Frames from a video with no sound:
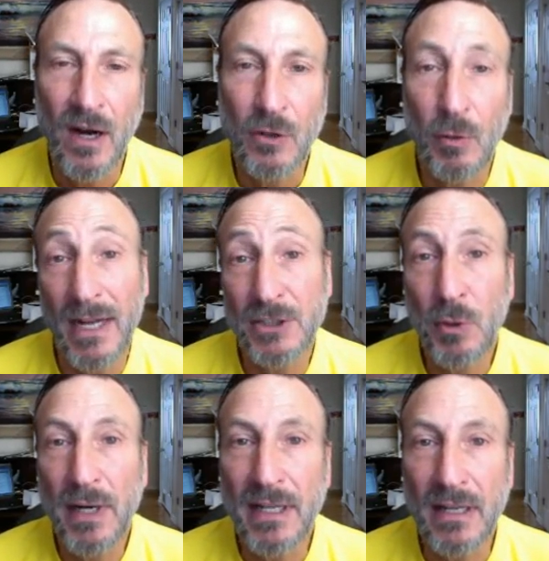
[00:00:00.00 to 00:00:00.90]

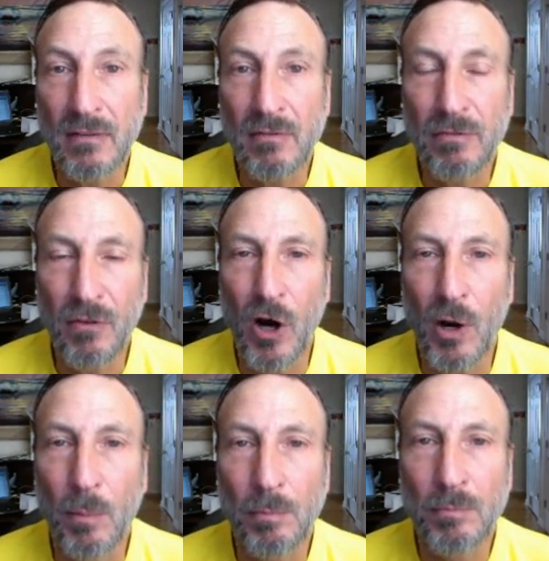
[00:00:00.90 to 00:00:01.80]
graduating
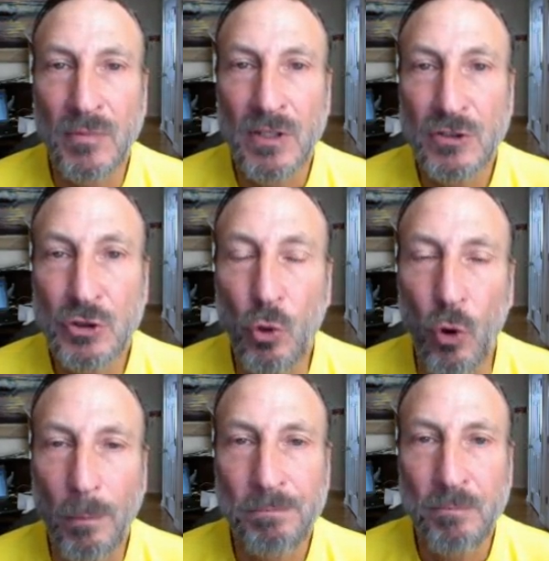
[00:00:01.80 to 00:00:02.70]
from school,